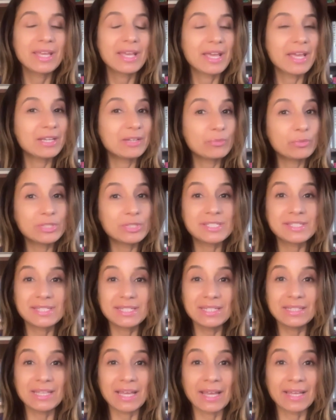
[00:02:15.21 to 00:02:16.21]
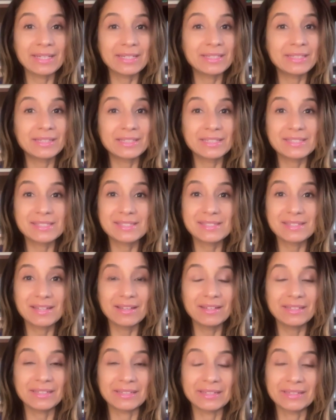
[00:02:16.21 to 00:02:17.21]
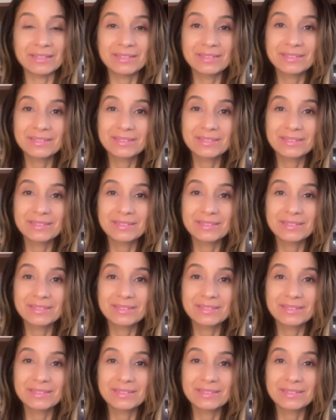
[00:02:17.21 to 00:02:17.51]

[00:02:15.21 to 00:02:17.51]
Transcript: And we see that in this study.